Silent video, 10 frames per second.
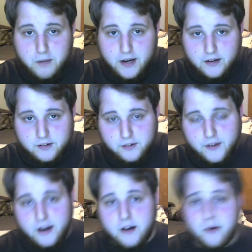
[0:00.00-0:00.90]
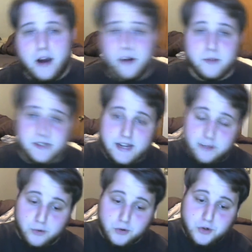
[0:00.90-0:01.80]
made it so that I was
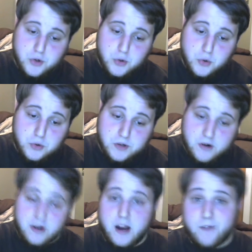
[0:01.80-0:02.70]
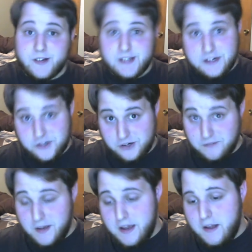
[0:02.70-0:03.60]
able to start a conversation,
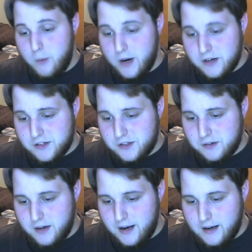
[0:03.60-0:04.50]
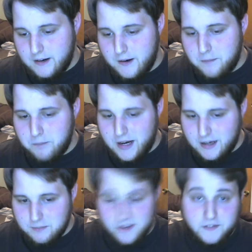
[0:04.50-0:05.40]
which ended up
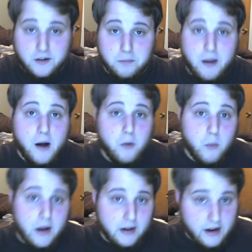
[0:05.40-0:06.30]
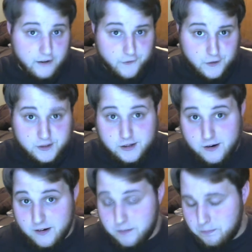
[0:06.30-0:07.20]
making me think about when I first
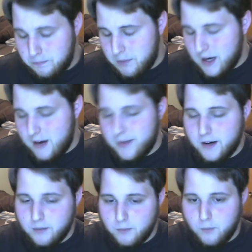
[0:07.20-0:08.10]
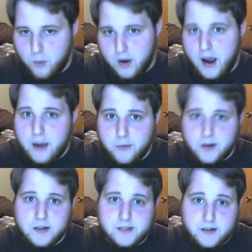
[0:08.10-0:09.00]
started becoming what I would
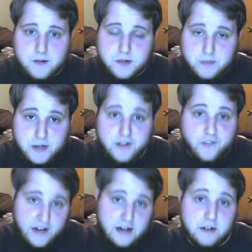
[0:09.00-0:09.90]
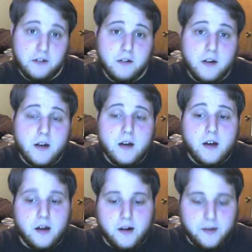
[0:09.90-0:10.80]
consider to be a fan.
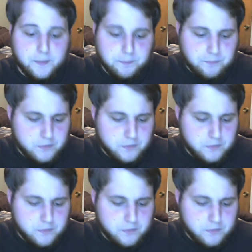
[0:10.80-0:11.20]
Um,